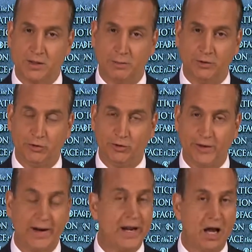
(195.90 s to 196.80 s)
Number two is
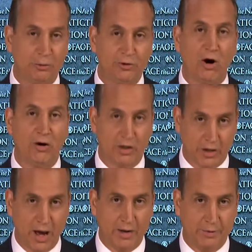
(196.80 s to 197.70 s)
that it helps our
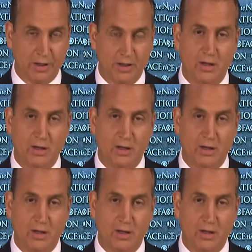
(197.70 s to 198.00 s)
economy.